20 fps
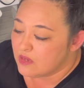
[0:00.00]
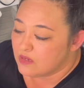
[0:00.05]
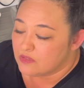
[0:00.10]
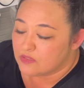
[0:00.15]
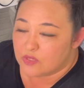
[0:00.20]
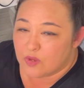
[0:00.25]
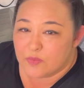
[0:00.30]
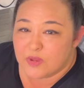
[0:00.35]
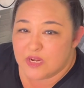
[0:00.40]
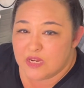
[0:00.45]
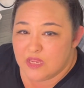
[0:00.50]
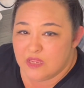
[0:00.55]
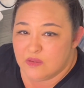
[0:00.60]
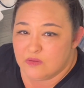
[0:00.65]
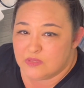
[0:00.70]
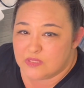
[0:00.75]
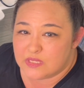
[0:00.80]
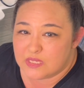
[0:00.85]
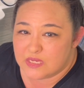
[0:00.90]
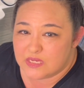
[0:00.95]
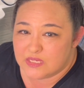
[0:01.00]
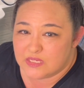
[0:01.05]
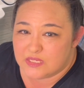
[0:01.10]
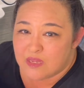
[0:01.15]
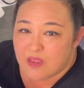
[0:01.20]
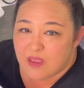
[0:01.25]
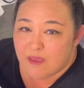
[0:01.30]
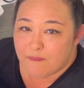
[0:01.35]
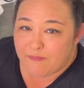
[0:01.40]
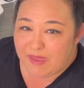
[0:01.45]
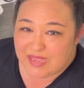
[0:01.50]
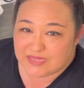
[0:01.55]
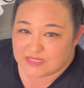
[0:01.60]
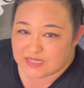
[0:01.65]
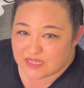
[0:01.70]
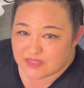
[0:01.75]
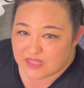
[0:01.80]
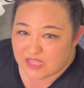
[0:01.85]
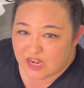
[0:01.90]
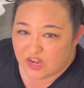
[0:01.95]
So I'm gonna use this
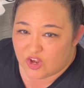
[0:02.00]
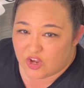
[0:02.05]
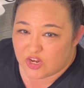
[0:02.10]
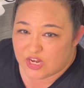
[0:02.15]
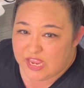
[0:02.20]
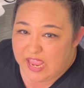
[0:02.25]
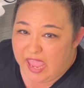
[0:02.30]
basket that I already